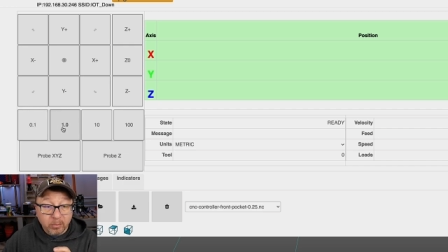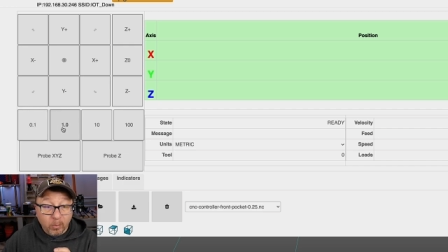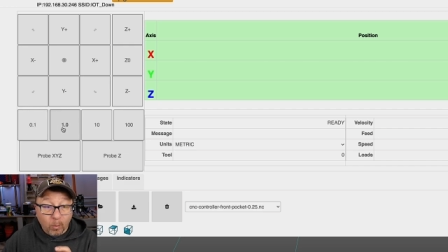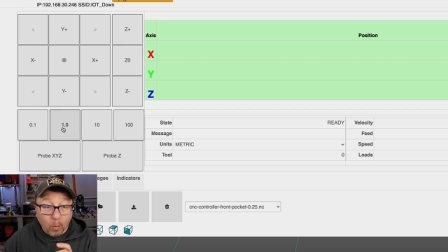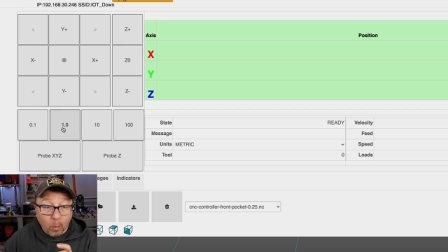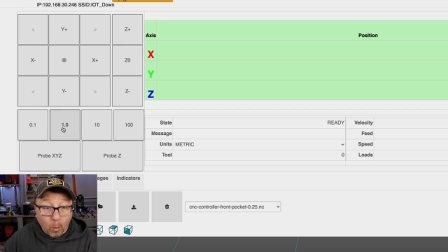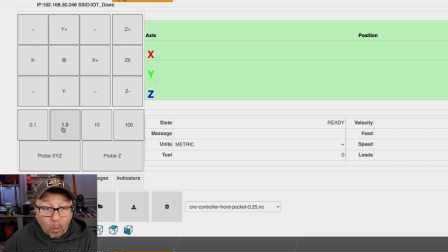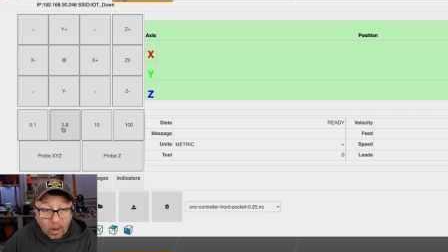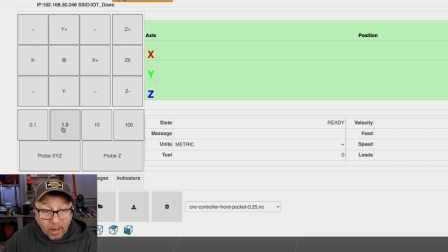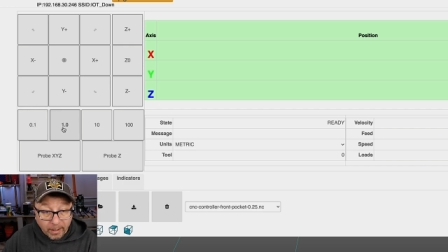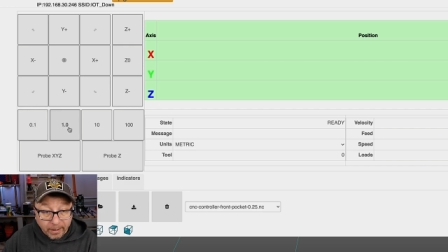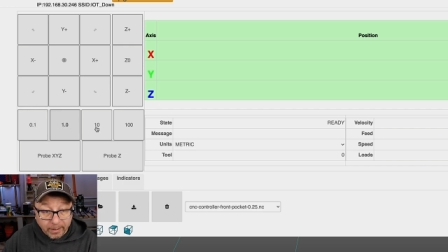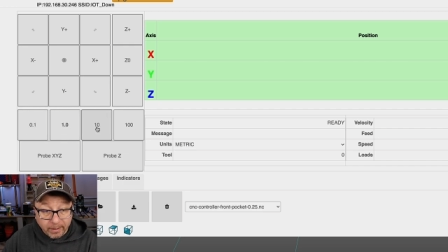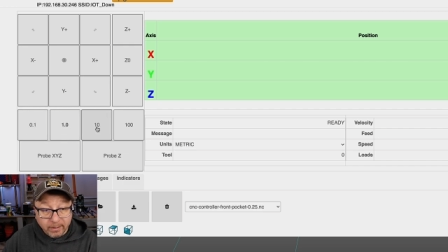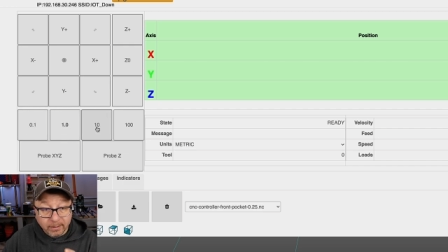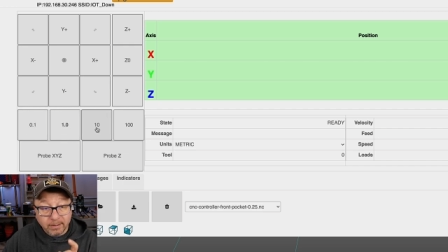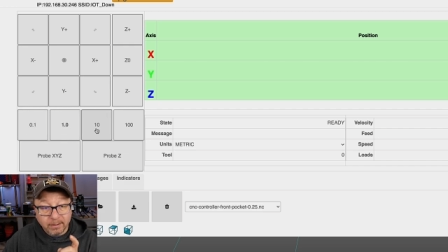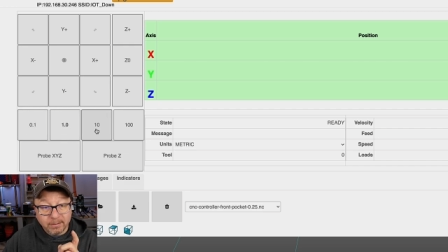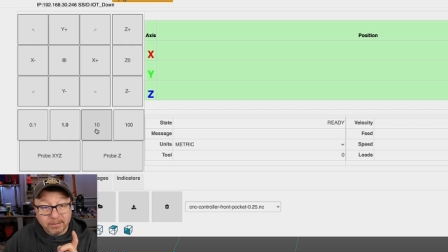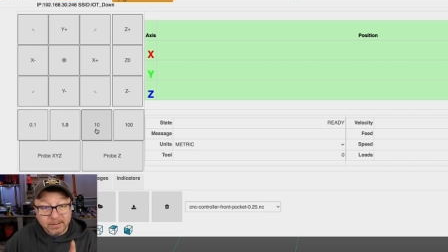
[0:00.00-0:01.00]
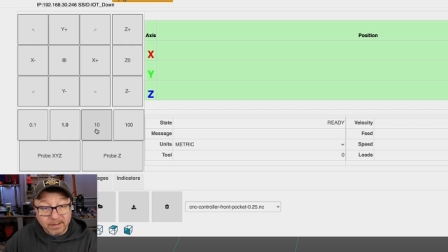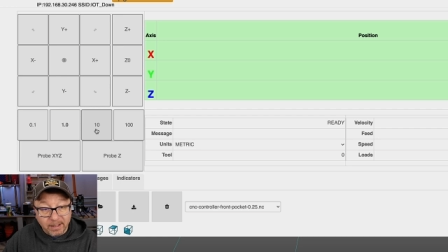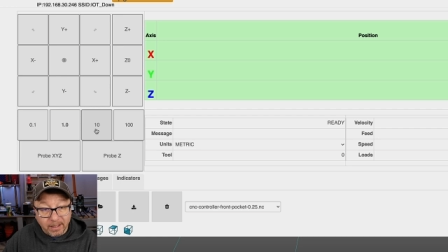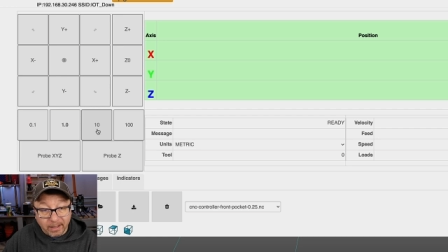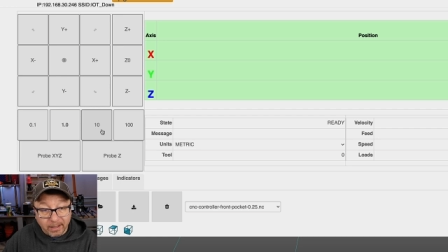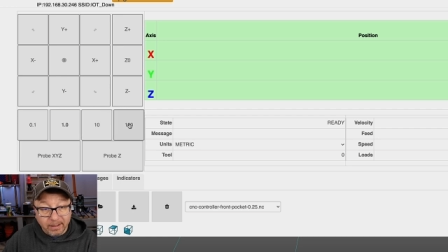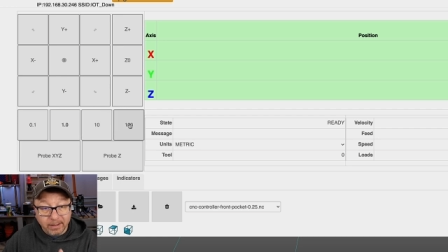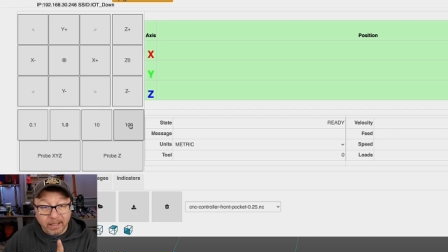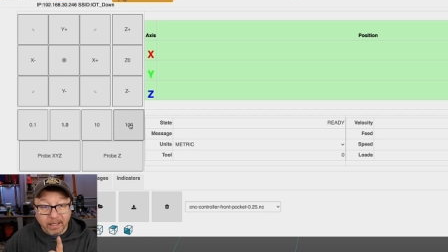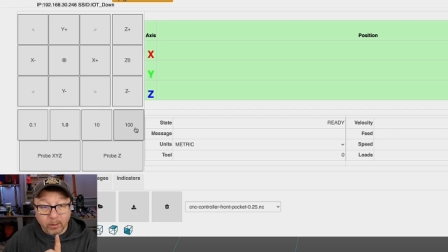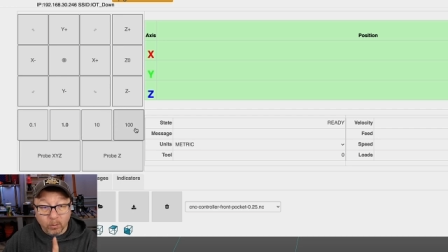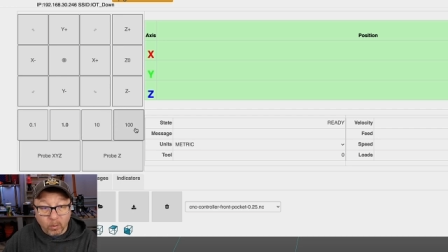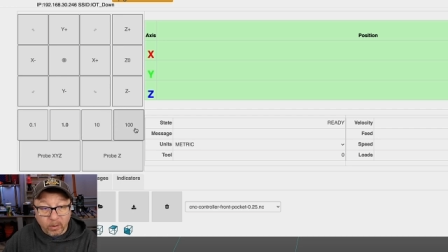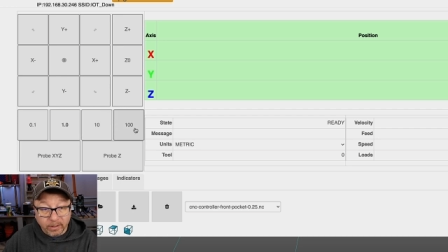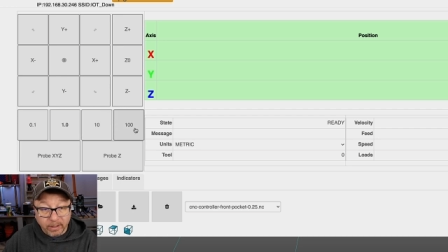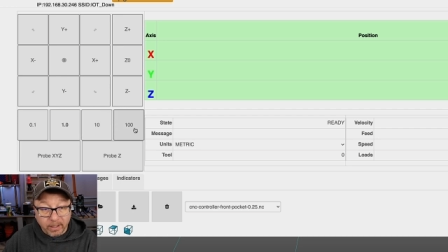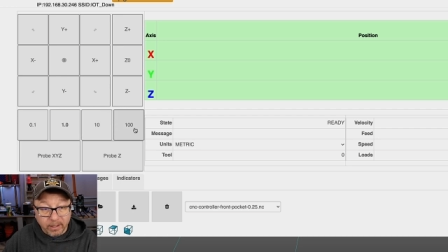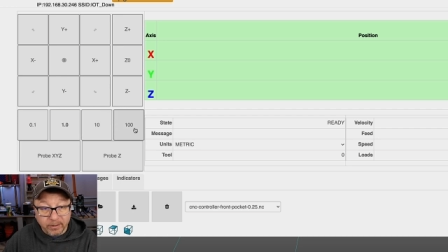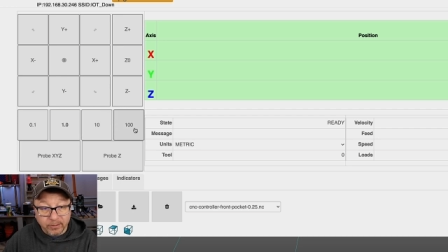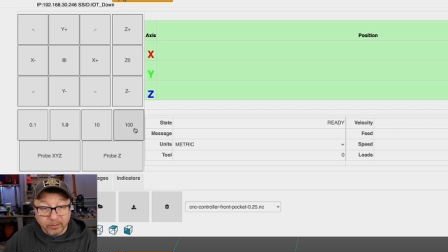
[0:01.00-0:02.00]
1, 10, and
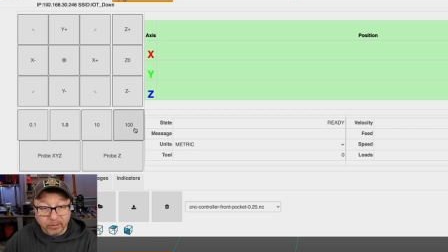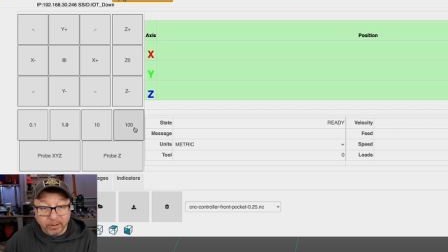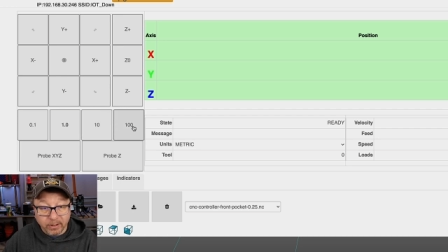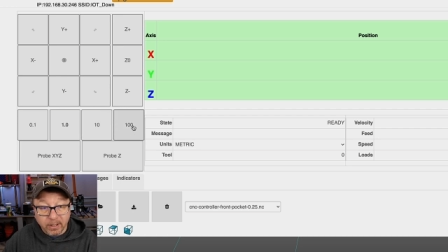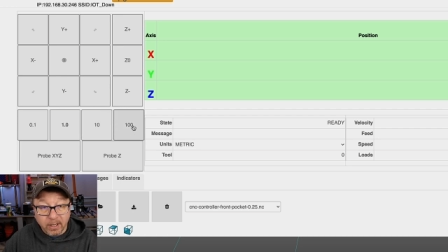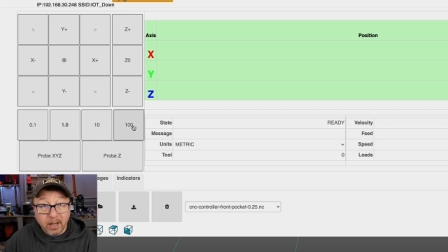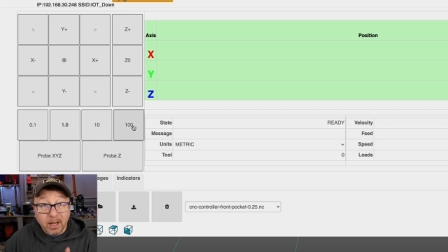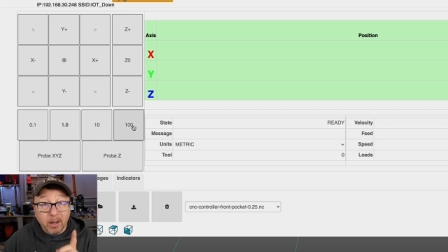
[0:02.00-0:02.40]
100